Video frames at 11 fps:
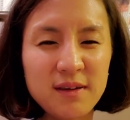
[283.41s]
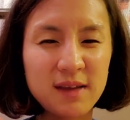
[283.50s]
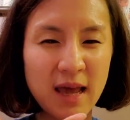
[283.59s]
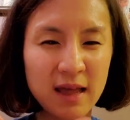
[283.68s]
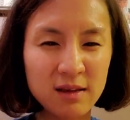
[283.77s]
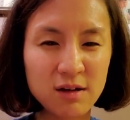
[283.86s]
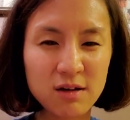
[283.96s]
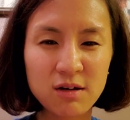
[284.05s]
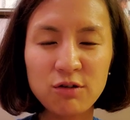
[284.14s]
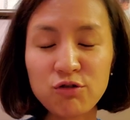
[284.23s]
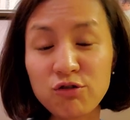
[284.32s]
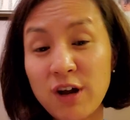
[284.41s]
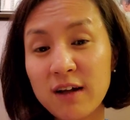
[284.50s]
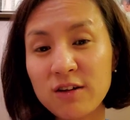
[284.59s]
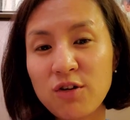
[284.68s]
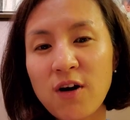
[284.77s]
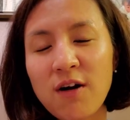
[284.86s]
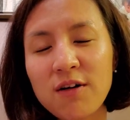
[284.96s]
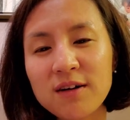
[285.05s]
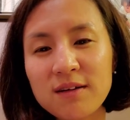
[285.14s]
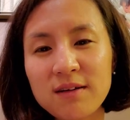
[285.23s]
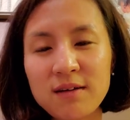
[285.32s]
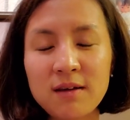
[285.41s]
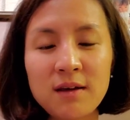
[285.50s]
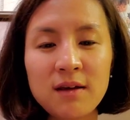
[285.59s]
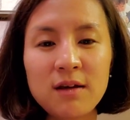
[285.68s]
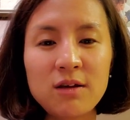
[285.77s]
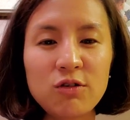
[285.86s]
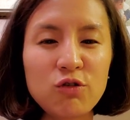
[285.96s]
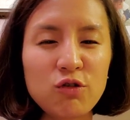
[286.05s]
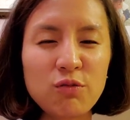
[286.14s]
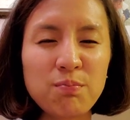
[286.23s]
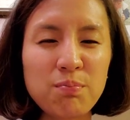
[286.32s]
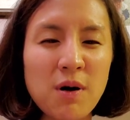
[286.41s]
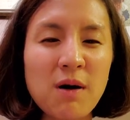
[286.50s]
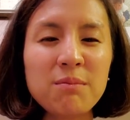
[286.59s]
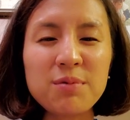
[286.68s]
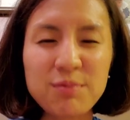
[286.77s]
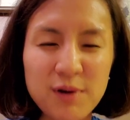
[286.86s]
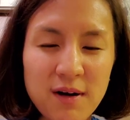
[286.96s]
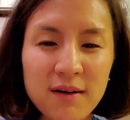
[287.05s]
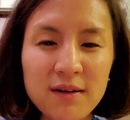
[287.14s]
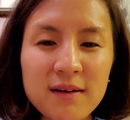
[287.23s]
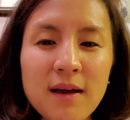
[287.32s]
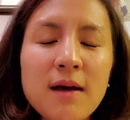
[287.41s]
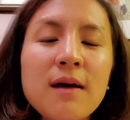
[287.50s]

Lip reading: that contract the heart to pump blood.